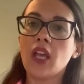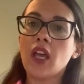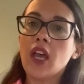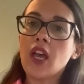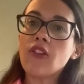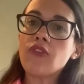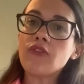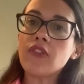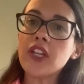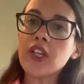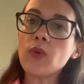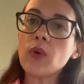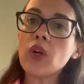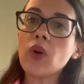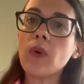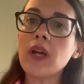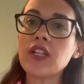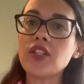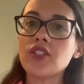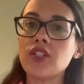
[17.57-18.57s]
A frequent
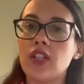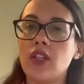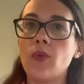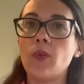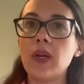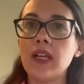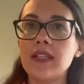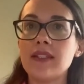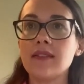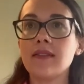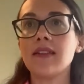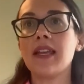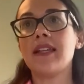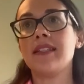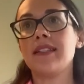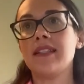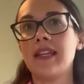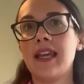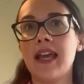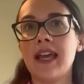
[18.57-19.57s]
question that we're still
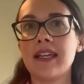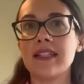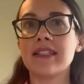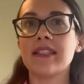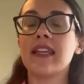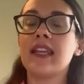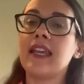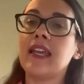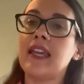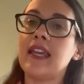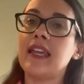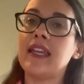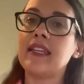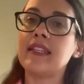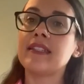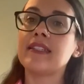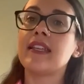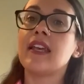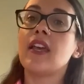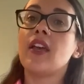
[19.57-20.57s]
getting asked
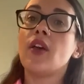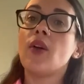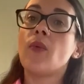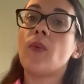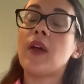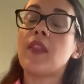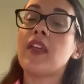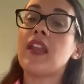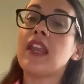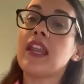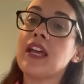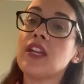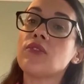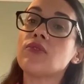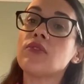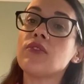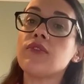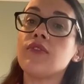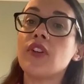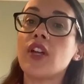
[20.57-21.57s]
is whether
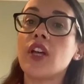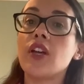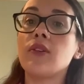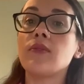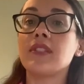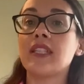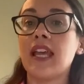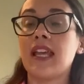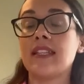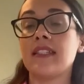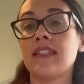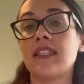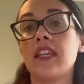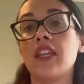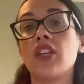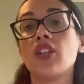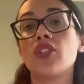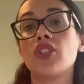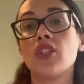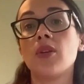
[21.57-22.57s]
lateral flow
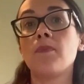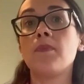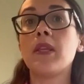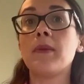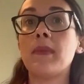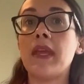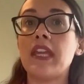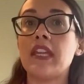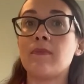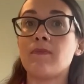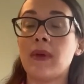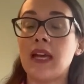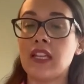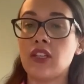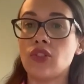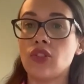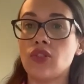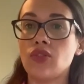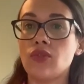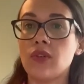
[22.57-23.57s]
testing should be made
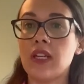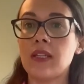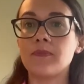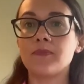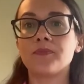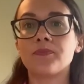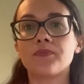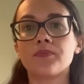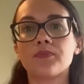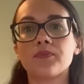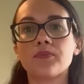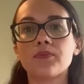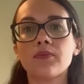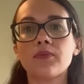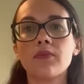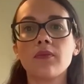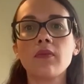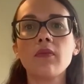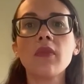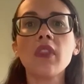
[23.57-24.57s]
mandatory.
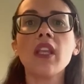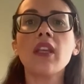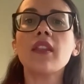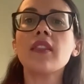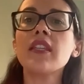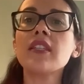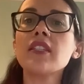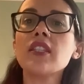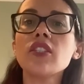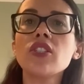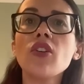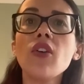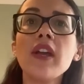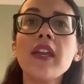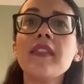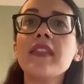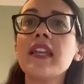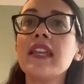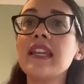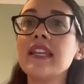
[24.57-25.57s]
This is not in
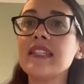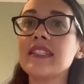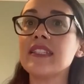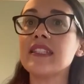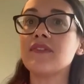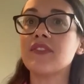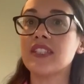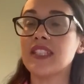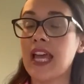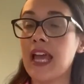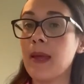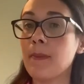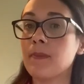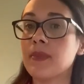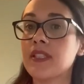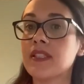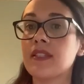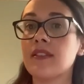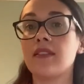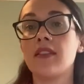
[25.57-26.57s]
the list of
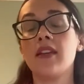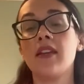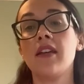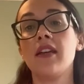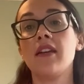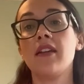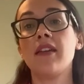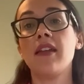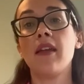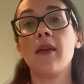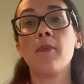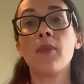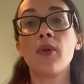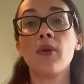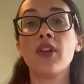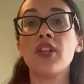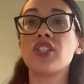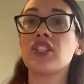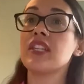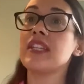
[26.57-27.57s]
steps that
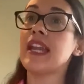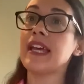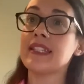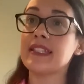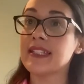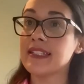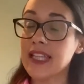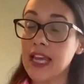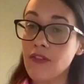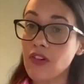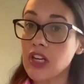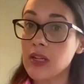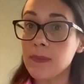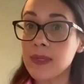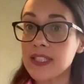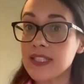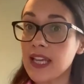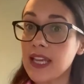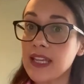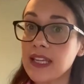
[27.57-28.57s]
employers should necessarily be
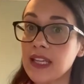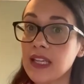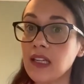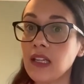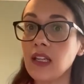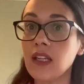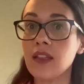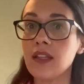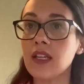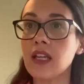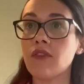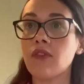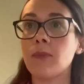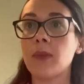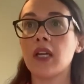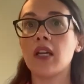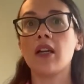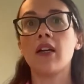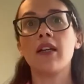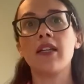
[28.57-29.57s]
taking in the
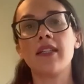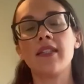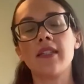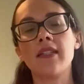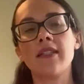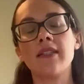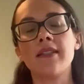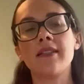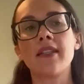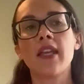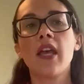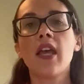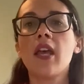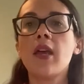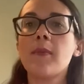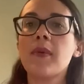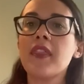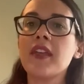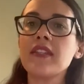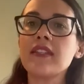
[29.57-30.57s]
government guidance,
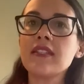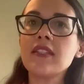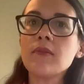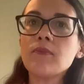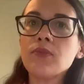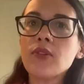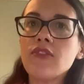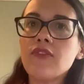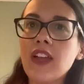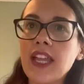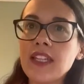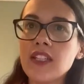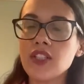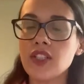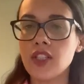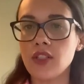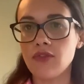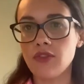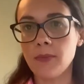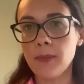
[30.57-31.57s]
but that doesn't prevent
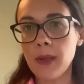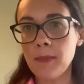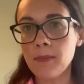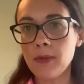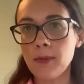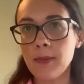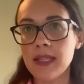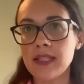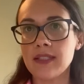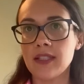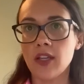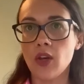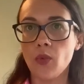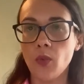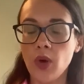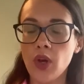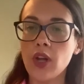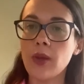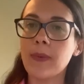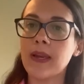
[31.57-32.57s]
you from implementing a
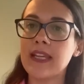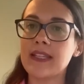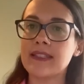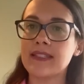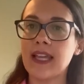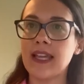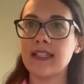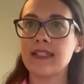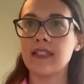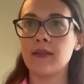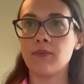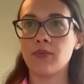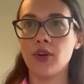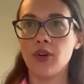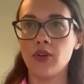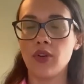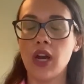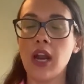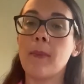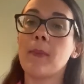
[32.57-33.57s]
workplace testing
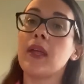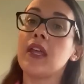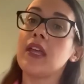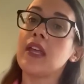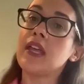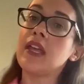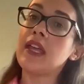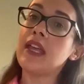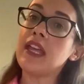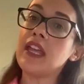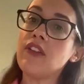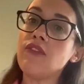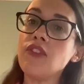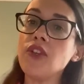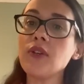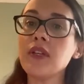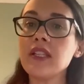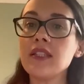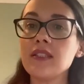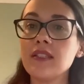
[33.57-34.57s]
programme if you
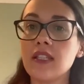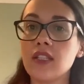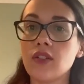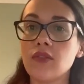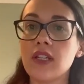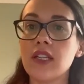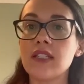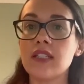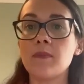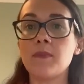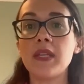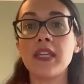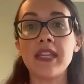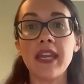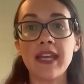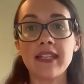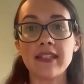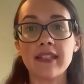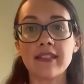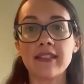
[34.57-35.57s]
consider it to be
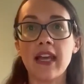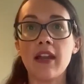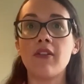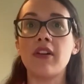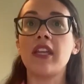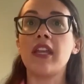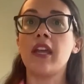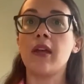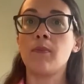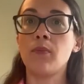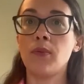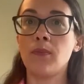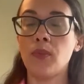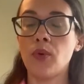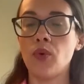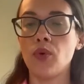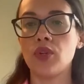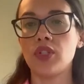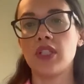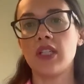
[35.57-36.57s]
necessary and
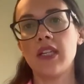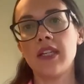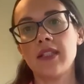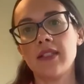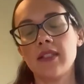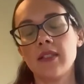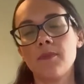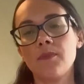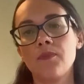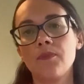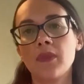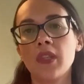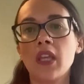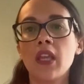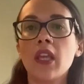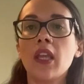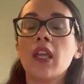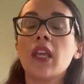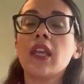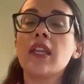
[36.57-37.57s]
proportionate.
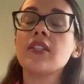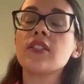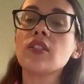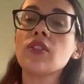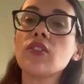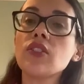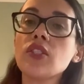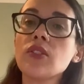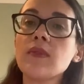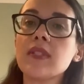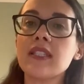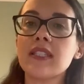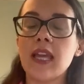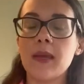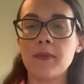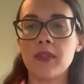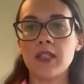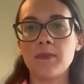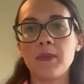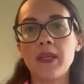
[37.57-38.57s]
It's also a step
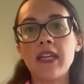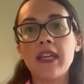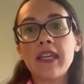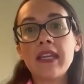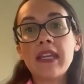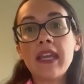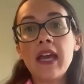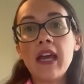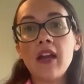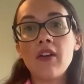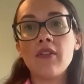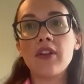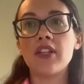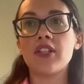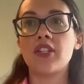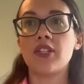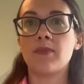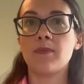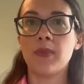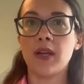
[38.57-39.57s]
that's been
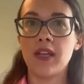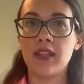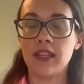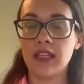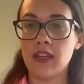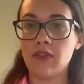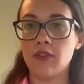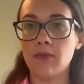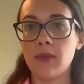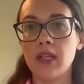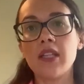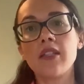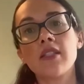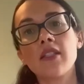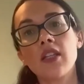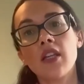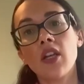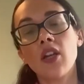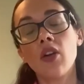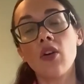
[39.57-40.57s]
encouraged by the government
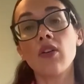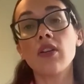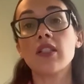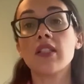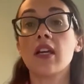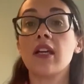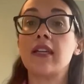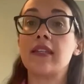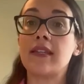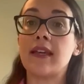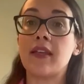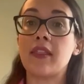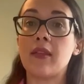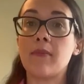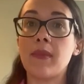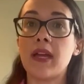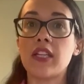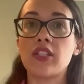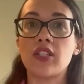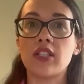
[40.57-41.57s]
alongside other
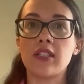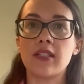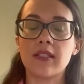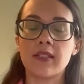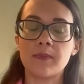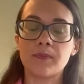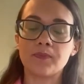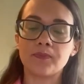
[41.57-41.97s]
measures.